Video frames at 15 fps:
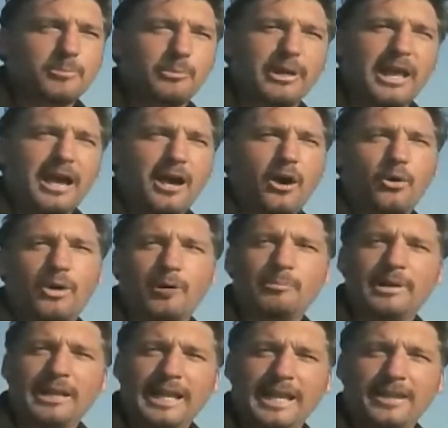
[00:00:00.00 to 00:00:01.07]
But how a
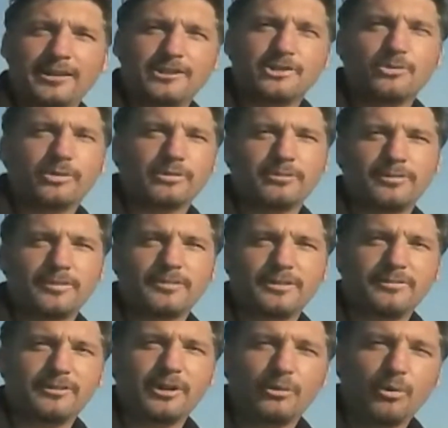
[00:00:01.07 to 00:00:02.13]
plant at
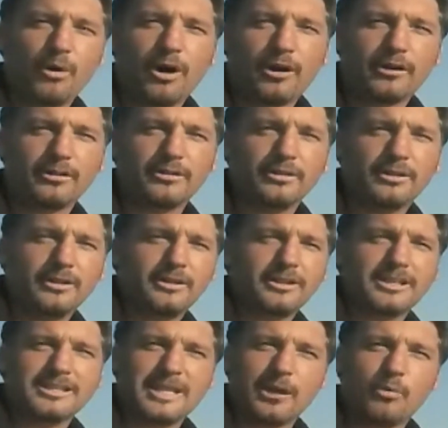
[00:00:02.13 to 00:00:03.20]
250 feet of water
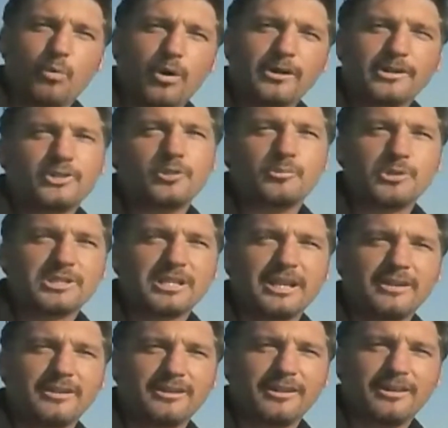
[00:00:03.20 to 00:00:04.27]
can take 1 to 2%